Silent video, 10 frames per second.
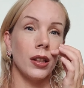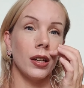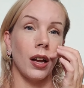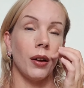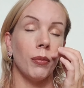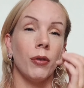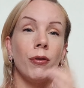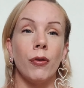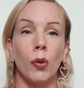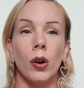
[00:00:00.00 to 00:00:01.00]
the night
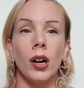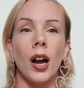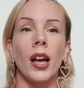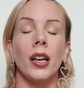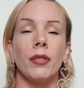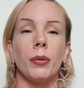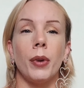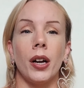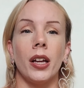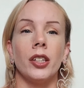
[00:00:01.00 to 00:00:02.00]
before and give your
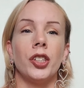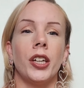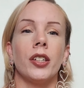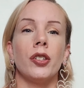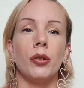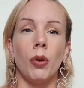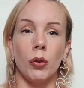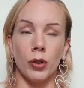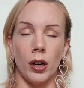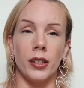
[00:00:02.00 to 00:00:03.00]
body a chance to
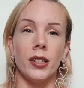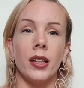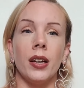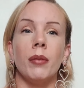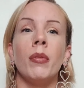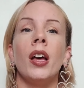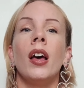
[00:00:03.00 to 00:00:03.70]
hold on to them